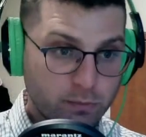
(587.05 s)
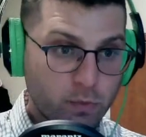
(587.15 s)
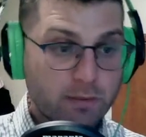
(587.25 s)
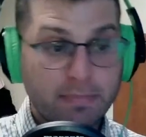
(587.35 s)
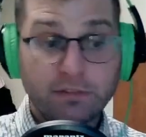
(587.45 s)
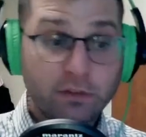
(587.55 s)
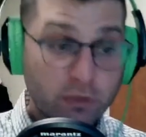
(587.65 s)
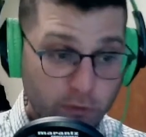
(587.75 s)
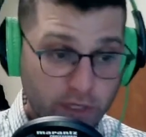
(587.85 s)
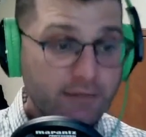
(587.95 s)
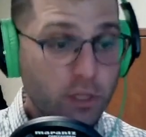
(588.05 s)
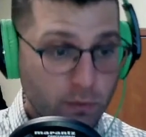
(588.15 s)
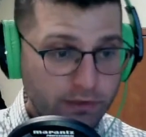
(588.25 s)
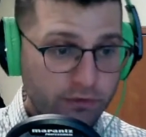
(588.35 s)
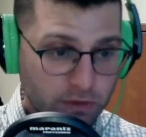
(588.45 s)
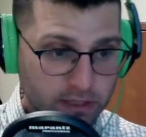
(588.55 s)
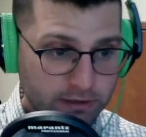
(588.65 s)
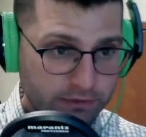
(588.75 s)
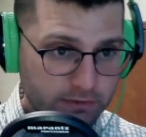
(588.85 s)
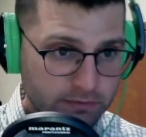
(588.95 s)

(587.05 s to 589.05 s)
what you're best known for. You have other restaurants.